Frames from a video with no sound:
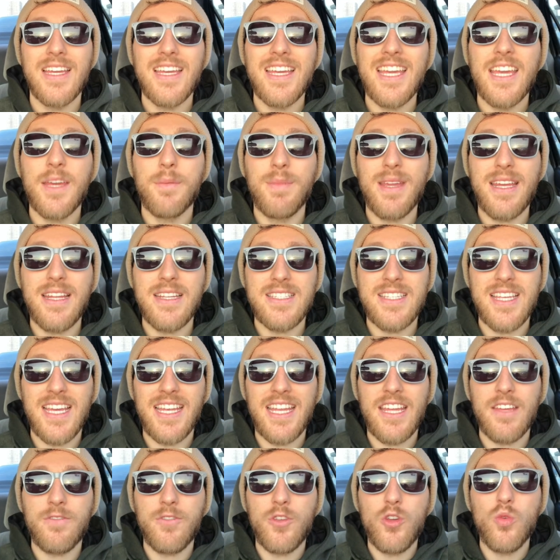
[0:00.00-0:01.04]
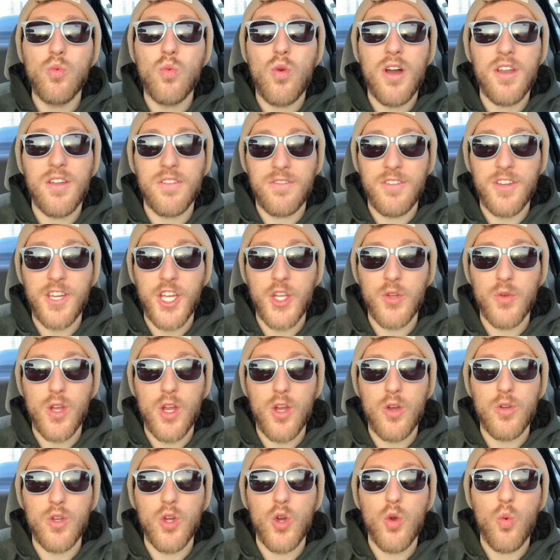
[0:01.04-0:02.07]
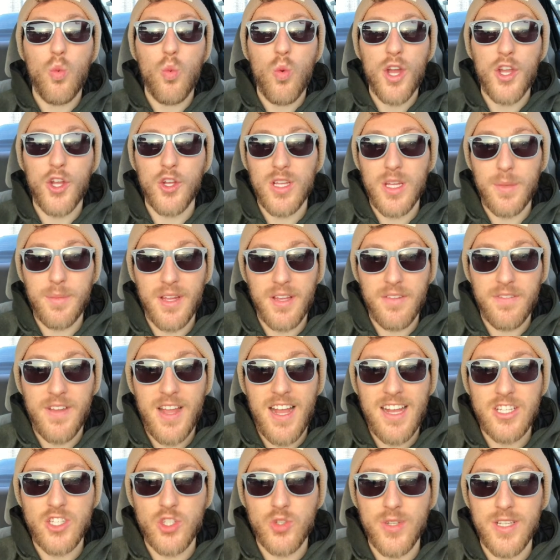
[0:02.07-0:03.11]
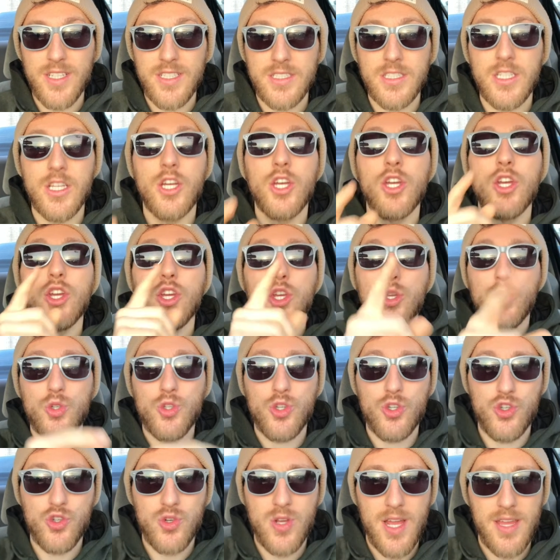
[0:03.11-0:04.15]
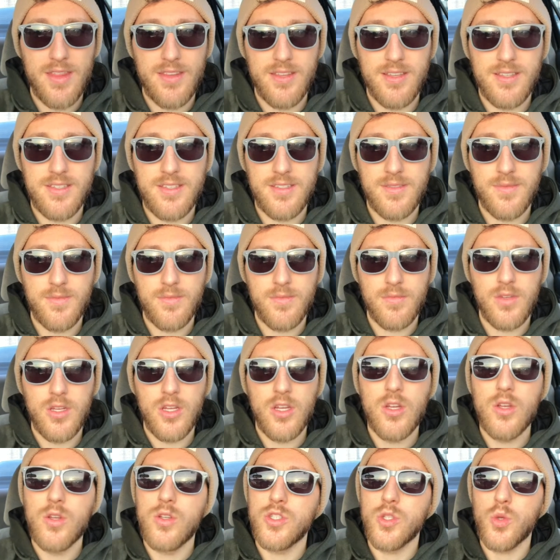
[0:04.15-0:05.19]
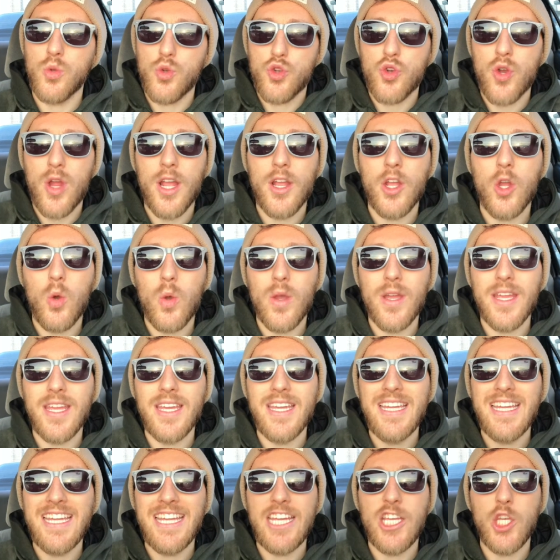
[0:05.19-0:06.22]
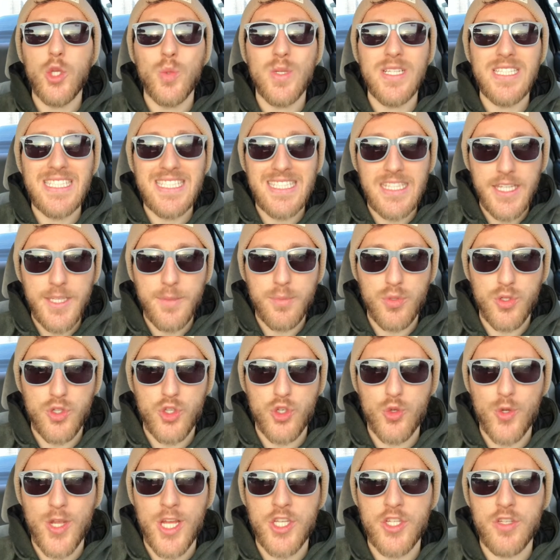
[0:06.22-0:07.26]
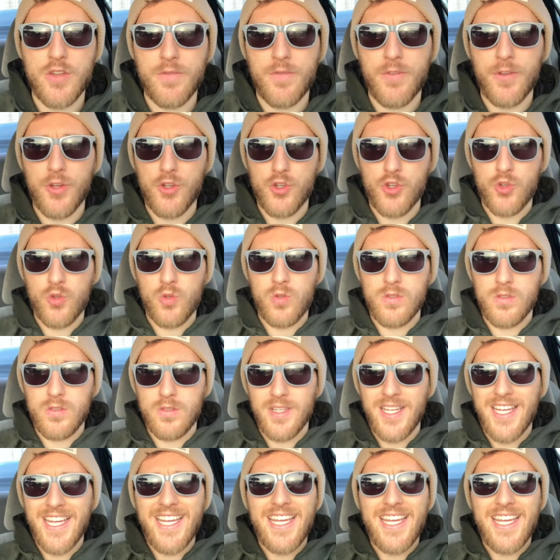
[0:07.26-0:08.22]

It means that if you want to figure out what your limiting factor is, you should try this. So try going into a sleeper stretch for your shoulder.